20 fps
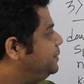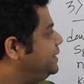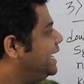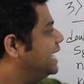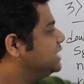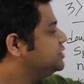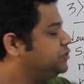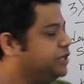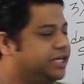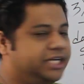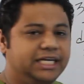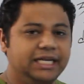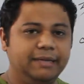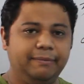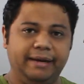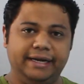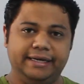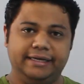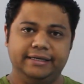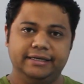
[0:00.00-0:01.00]
P has to
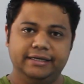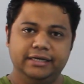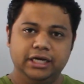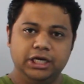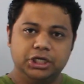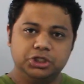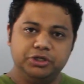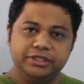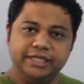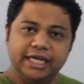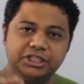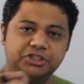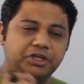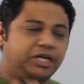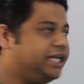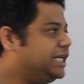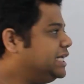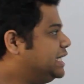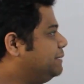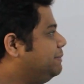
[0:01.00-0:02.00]
increment. So it has
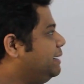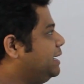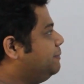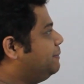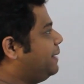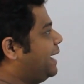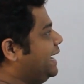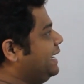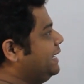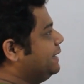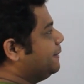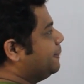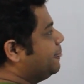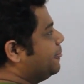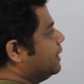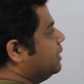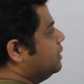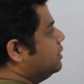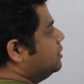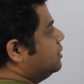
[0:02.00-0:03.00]
to increment by,
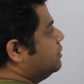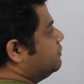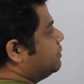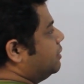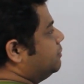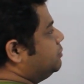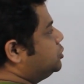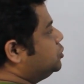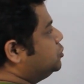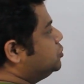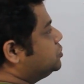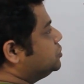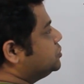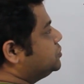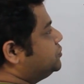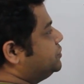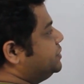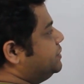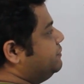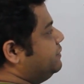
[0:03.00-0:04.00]
from 2
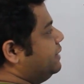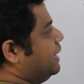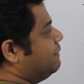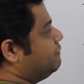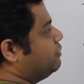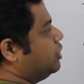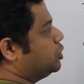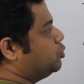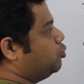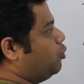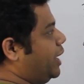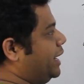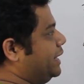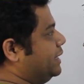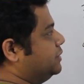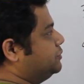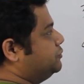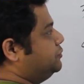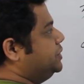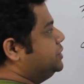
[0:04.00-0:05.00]
to 3 we have got
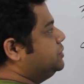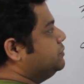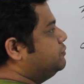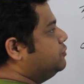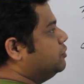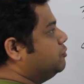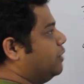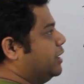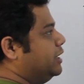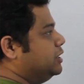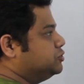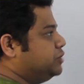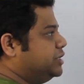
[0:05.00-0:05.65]
1, 3 to 4, 1.